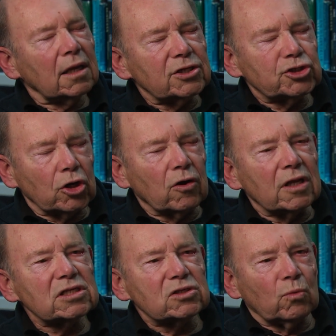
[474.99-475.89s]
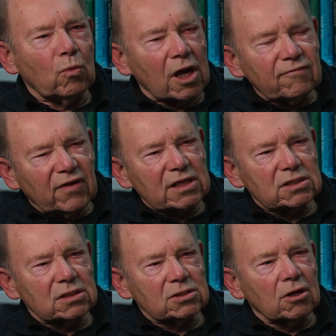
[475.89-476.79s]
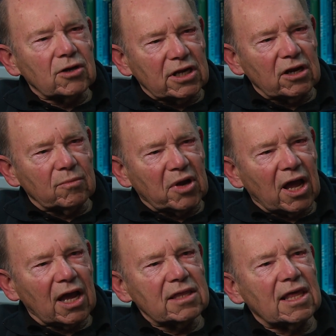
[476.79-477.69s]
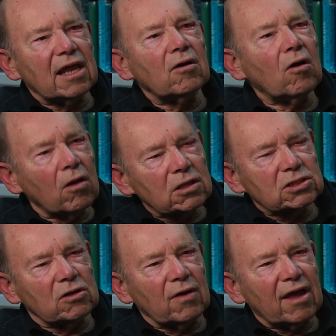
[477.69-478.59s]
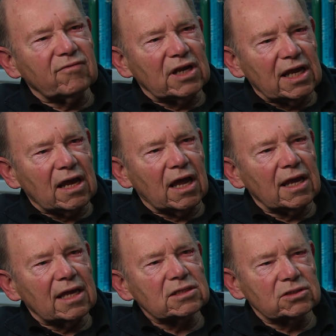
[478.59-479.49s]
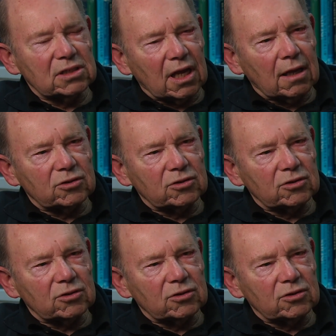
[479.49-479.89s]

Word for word: assurance what vessels are nearby that also have an A I S uh,